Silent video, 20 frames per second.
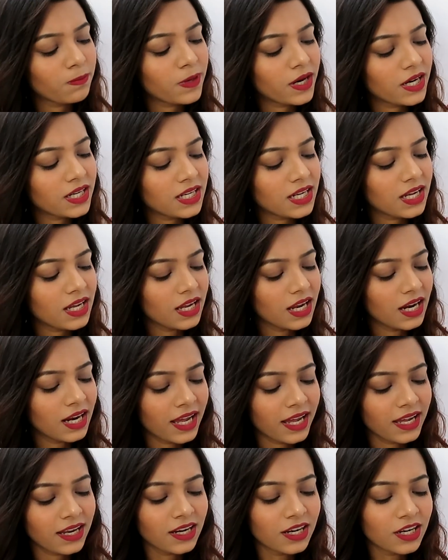but
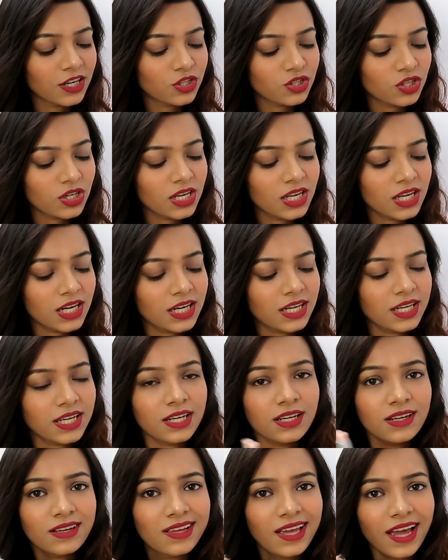like literally it
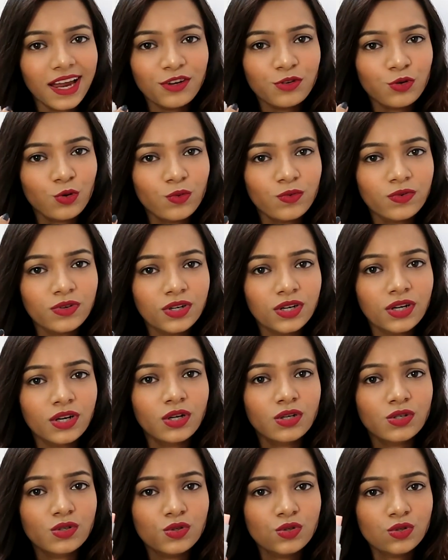can get
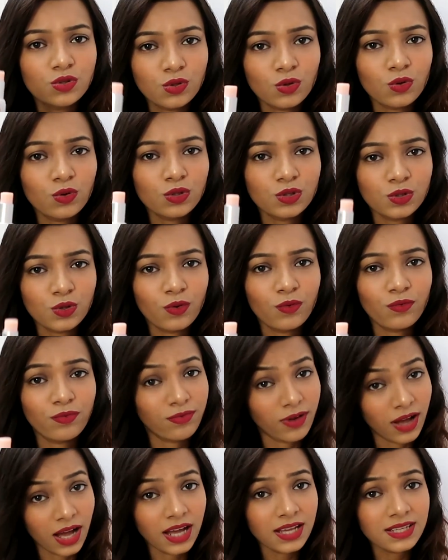over so
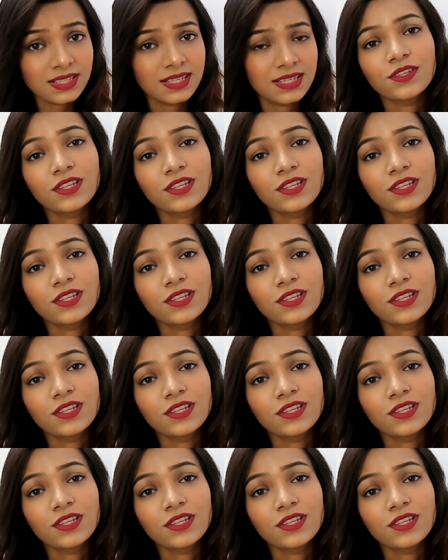fast.